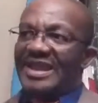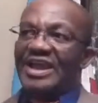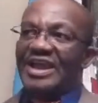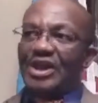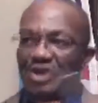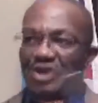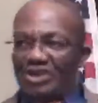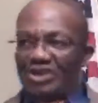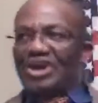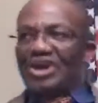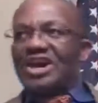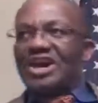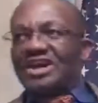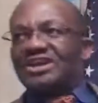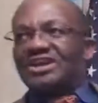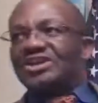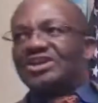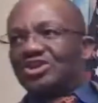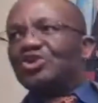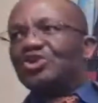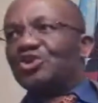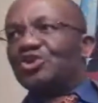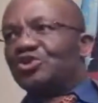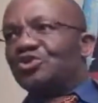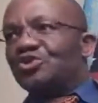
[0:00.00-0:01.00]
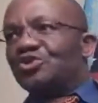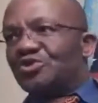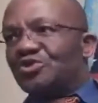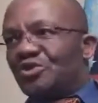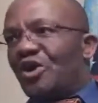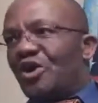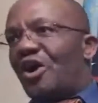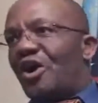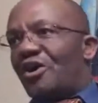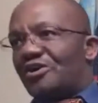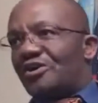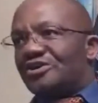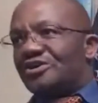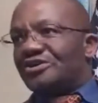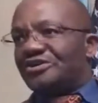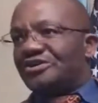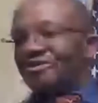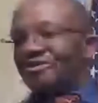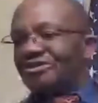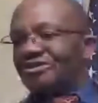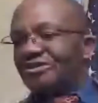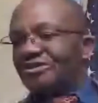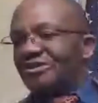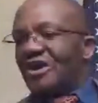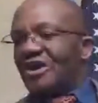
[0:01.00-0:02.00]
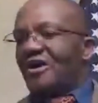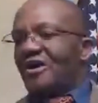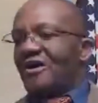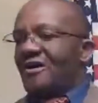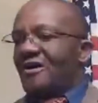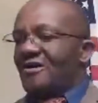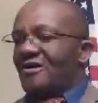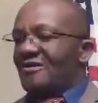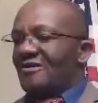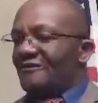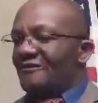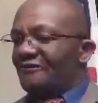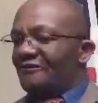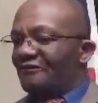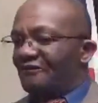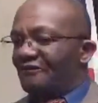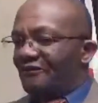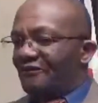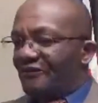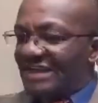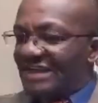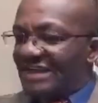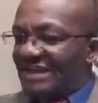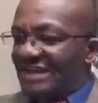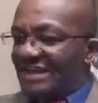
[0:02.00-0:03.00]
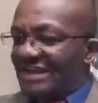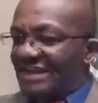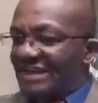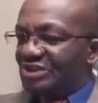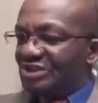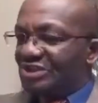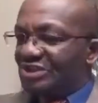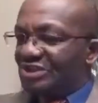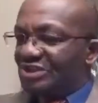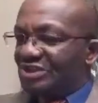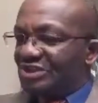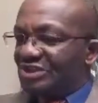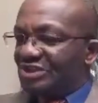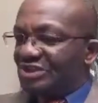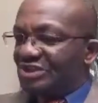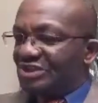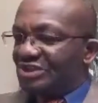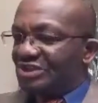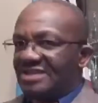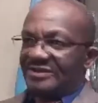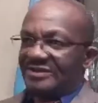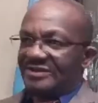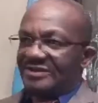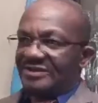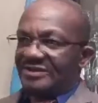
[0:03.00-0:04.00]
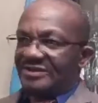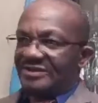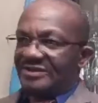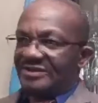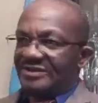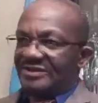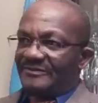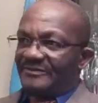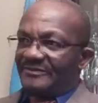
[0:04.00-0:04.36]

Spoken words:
here in New York, vote in a country.